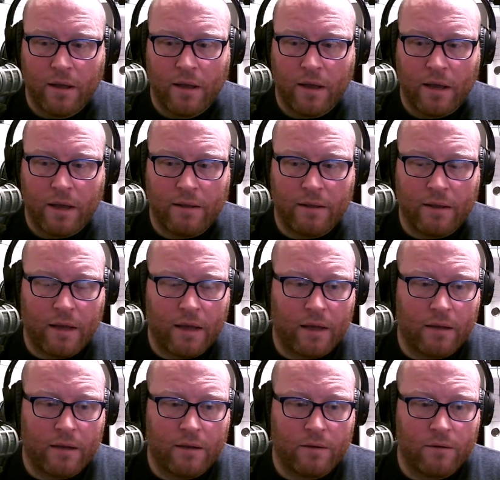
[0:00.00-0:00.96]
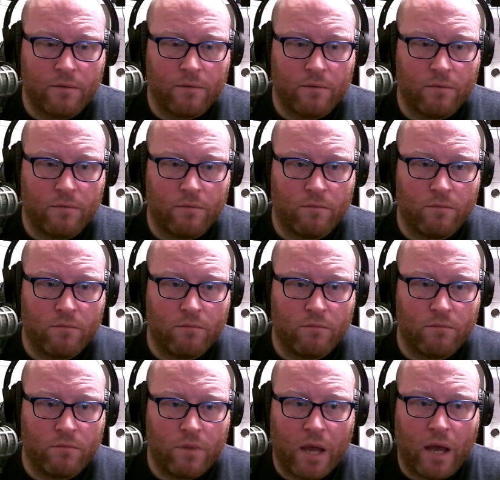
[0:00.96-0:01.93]
And then,
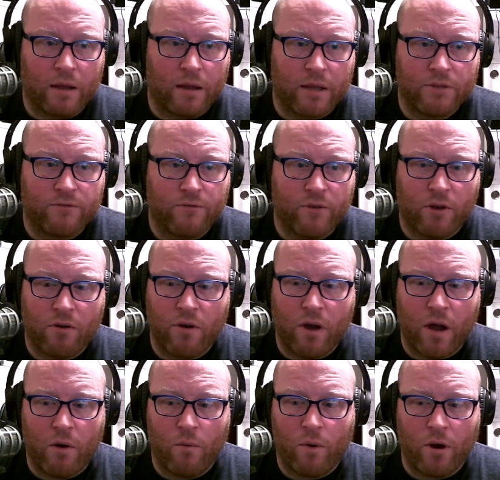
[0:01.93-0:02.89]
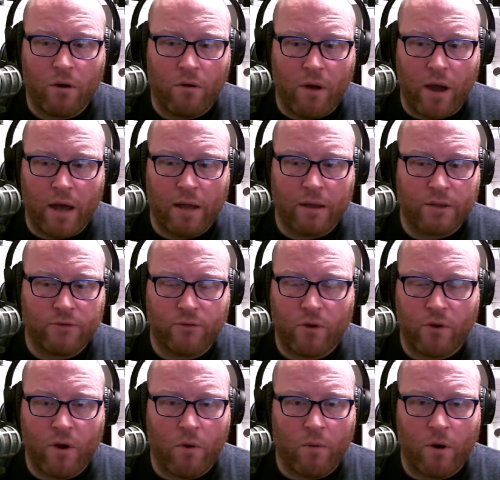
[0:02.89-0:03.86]
let's figure out where you're at. Let's
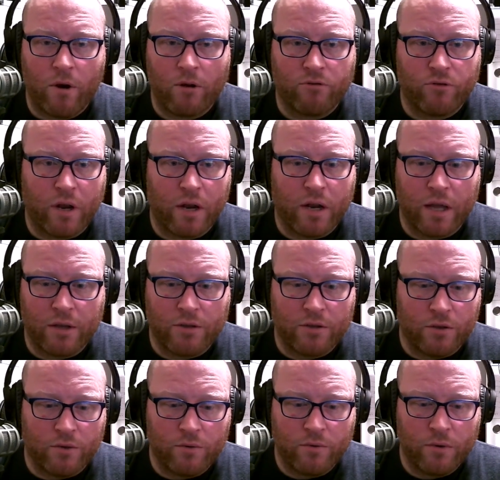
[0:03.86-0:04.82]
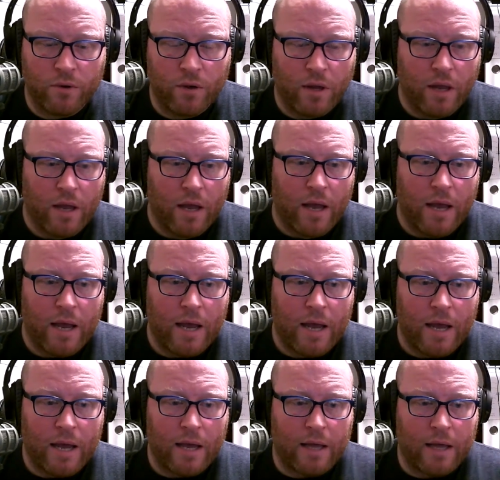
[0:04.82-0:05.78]
figure out where you're trying to get to.
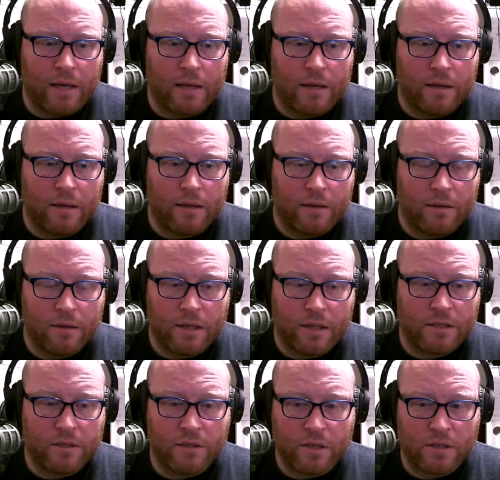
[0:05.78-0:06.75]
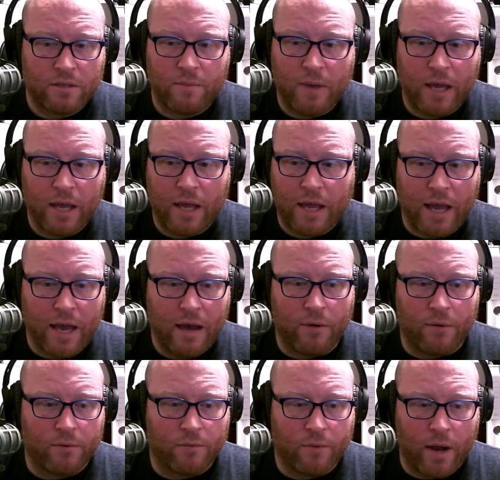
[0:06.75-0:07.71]
And let's make it
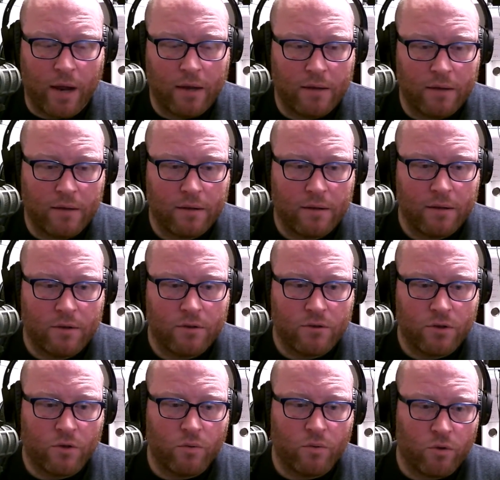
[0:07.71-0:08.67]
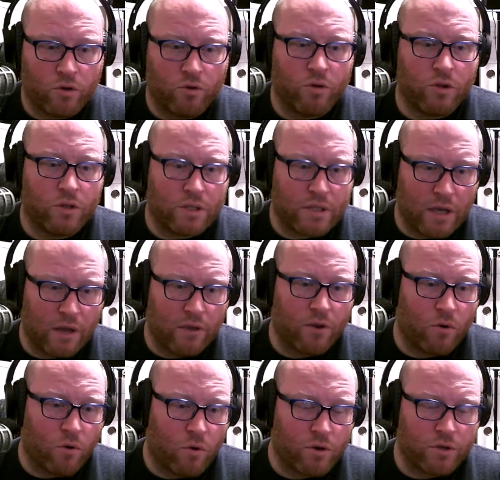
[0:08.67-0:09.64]
count, right? So that you can sell the
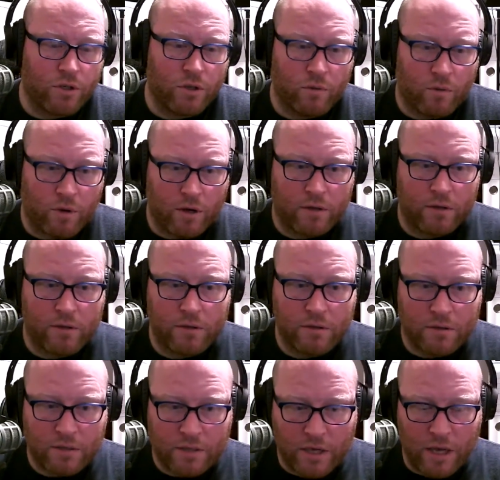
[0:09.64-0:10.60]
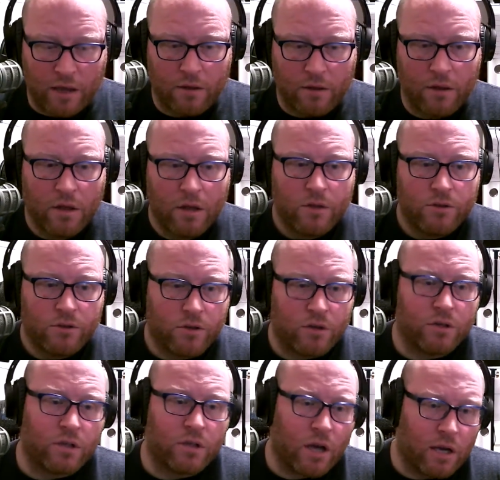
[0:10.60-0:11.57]
course that you want to sell. So you
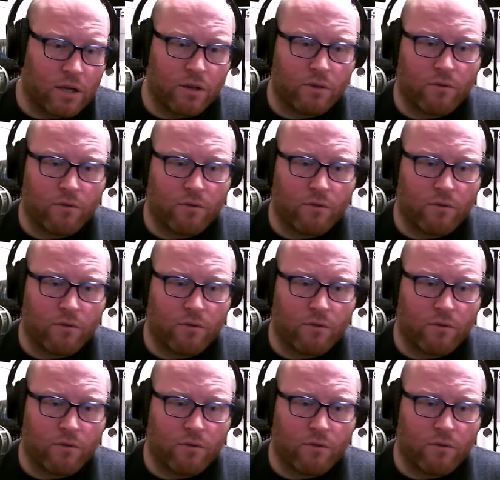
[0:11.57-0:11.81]
can talk to the